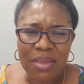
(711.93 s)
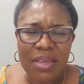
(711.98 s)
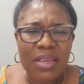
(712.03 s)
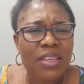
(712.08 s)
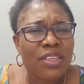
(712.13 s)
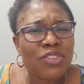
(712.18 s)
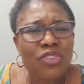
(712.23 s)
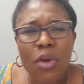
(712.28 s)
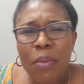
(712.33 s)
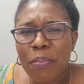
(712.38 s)

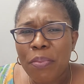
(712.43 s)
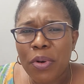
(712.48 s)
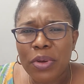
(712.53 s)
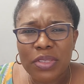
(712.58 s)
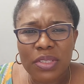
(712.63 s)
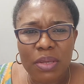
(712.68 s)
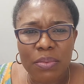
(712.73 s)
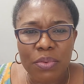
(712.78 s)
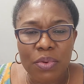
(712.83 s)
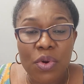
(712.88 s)
It's not
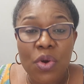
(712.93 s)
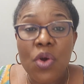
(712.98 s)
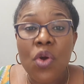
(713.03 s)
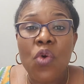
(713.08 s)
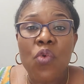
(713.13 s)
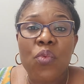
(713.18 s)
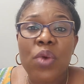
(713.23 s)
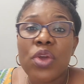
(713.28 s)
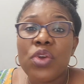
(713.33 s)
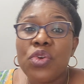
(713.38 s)
possible.
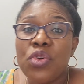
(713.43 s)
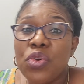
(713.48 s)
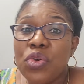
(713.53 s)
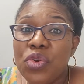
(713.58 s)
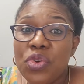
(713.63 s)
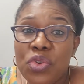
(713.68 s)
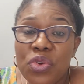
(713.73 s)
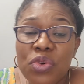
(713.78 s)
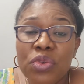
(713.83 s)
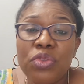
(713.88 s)
When you
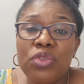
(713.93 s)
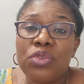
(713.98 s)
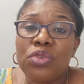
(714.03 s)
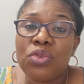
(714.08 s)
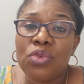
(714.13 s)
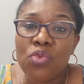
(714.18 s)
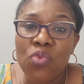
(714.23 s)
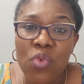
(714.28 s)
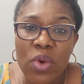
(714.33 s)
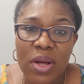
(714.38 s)
knew
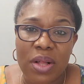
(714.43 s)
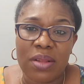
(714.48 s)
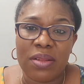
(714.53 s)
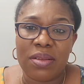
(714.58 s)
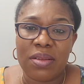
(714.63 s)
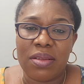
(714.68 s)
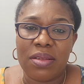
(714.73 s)
too well